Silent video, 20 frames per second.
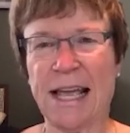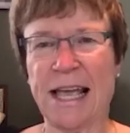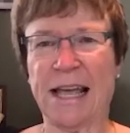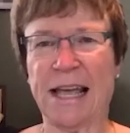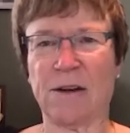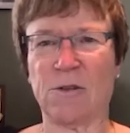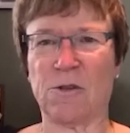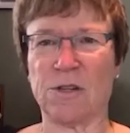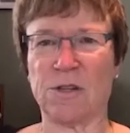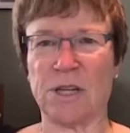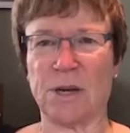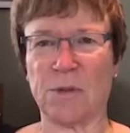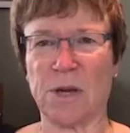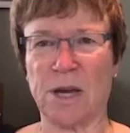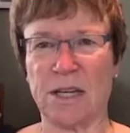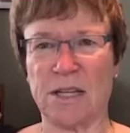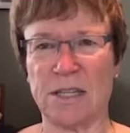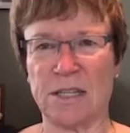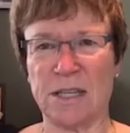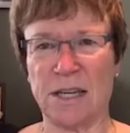of course, I'm
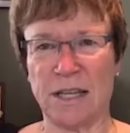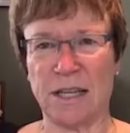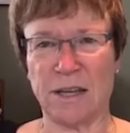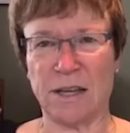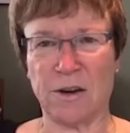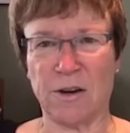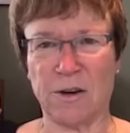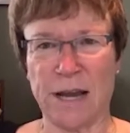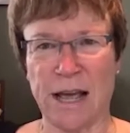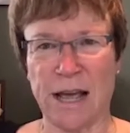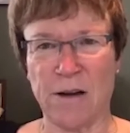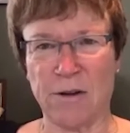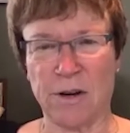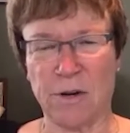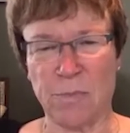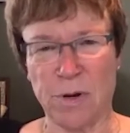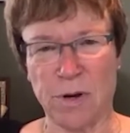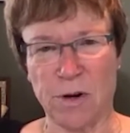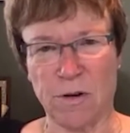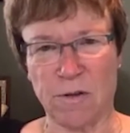kind of sitting there now in a
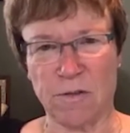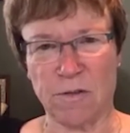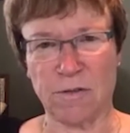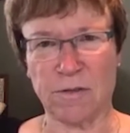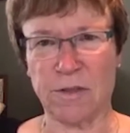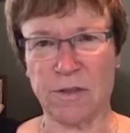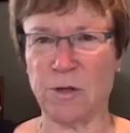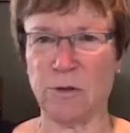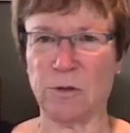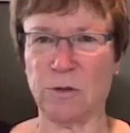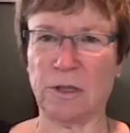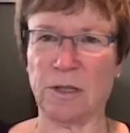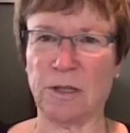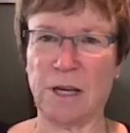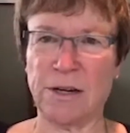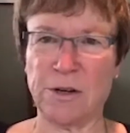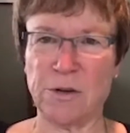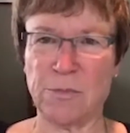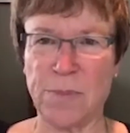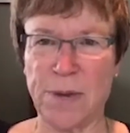pair of cute little
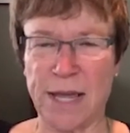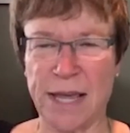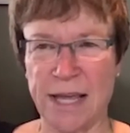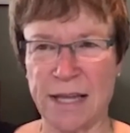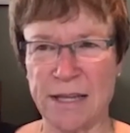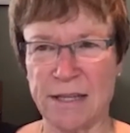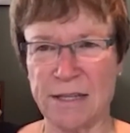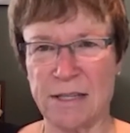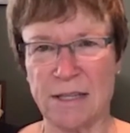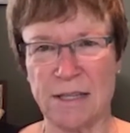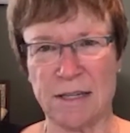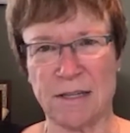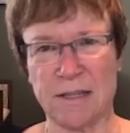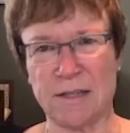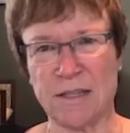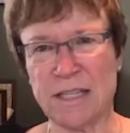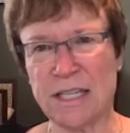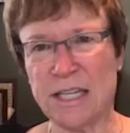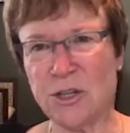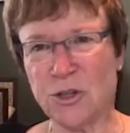underpants and a
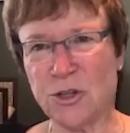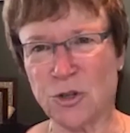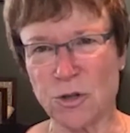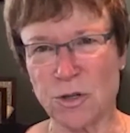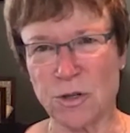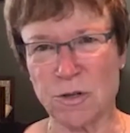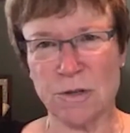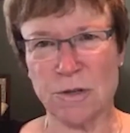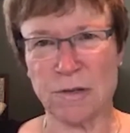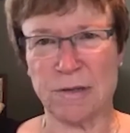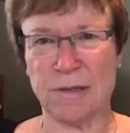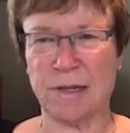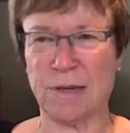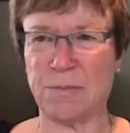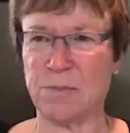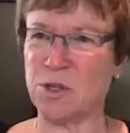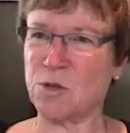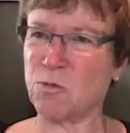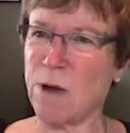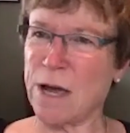t-shirt, and I'm
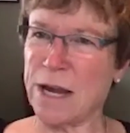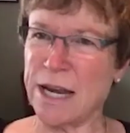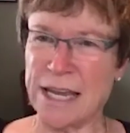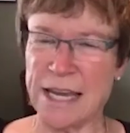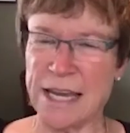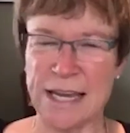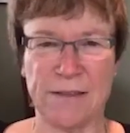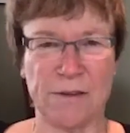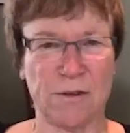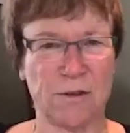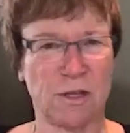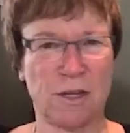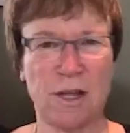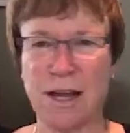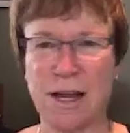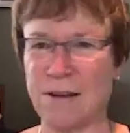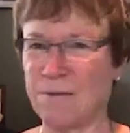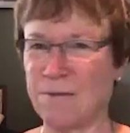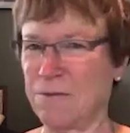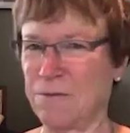sweaty and there's a
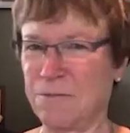lot of,